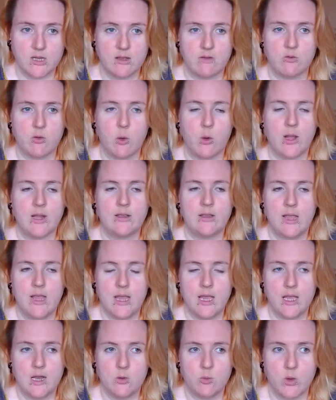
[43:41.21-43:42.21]
I'd taken
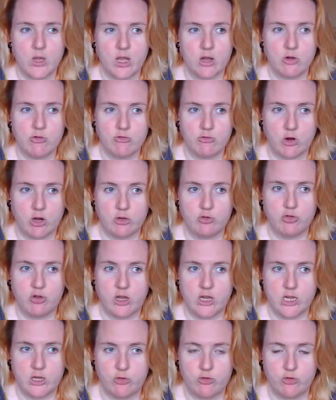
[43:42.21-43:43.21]
away a crutch I had
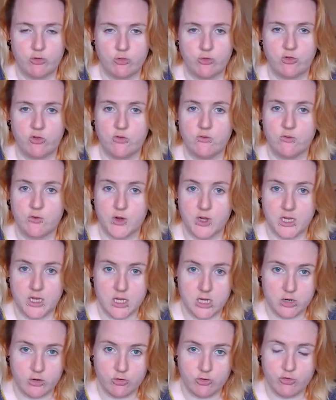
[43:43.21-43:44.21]
used for years,
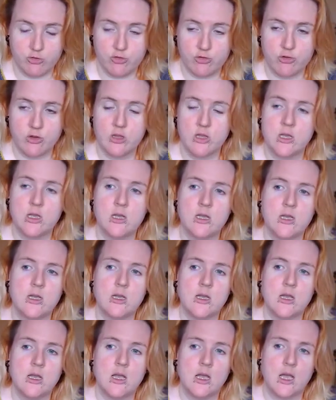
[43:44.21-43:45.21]

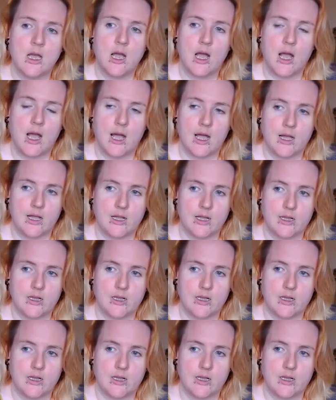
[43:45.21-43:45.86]
and